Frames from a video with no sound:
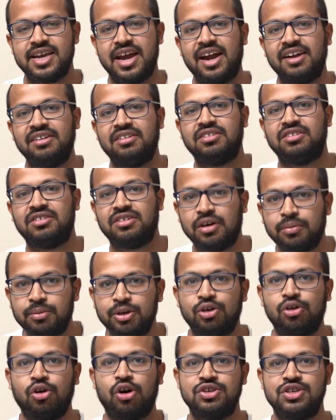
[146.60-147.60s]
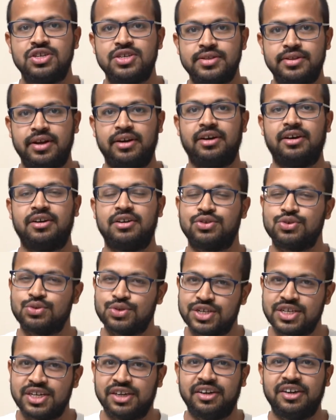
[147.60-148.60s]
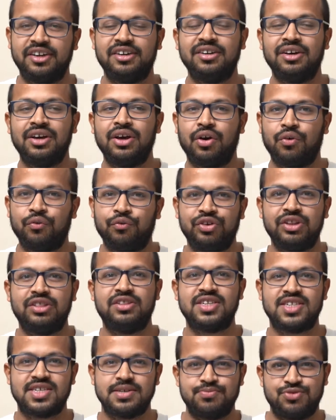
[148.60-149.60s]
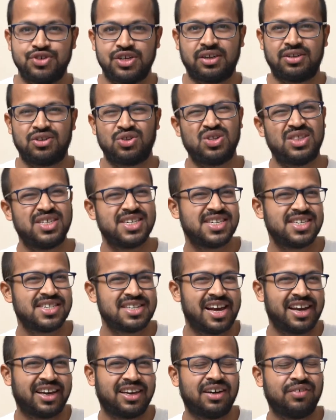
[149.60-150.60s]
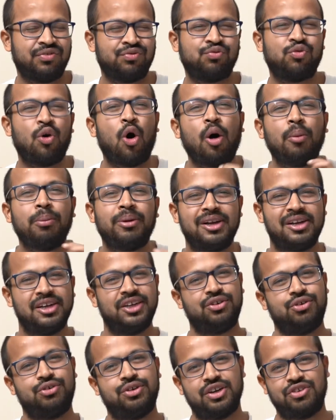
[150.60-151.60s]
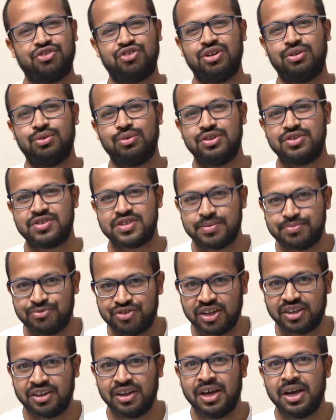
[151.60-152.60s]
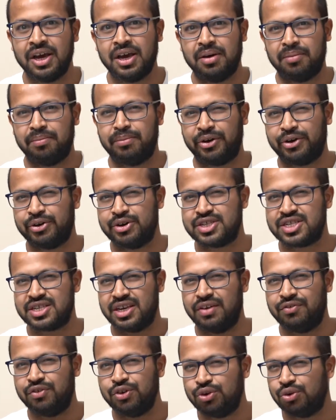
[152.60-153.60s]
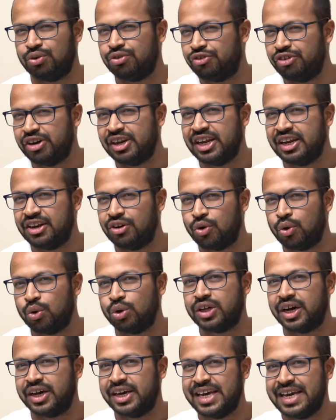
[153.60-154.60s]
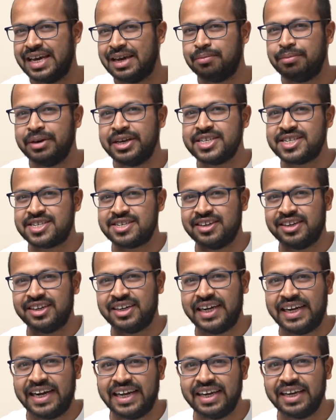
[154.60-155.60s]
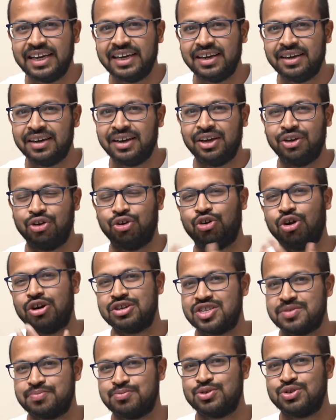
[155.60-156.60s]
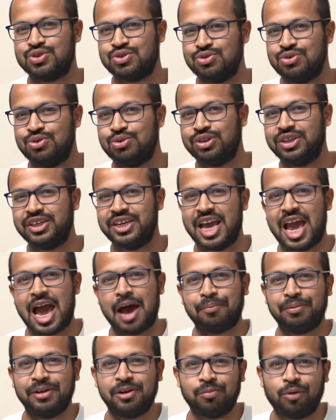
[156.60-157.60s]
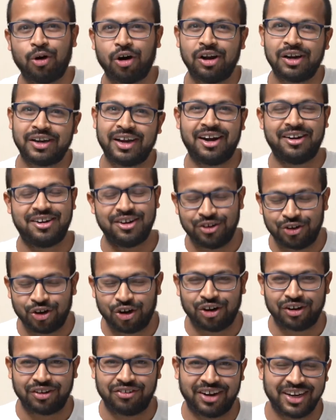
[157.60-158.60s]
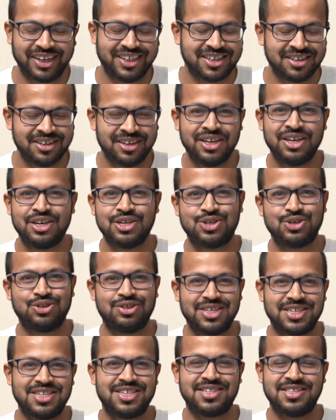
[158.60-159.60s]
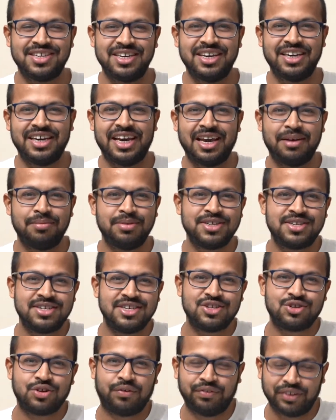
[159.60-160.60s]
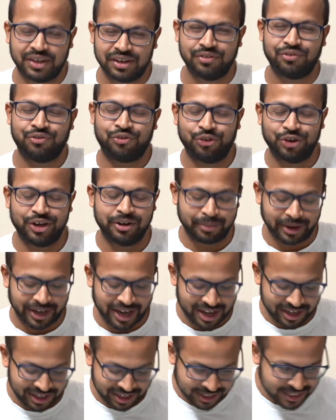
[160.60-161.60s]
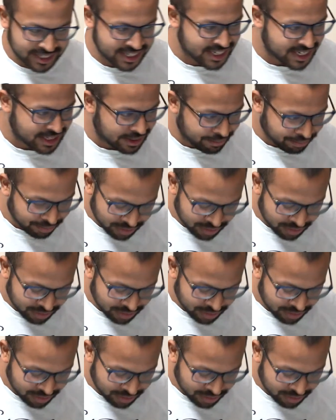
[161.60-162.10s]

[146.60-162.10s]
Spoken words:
and the terminologies that are associated with the subject. So this is like a formal introduction to the subject, because if you don't really know the A, B, C, and D, you're not supposed to know the apple, ball, cat, and dog, right? So this is the ABCs of the fluid mechanics.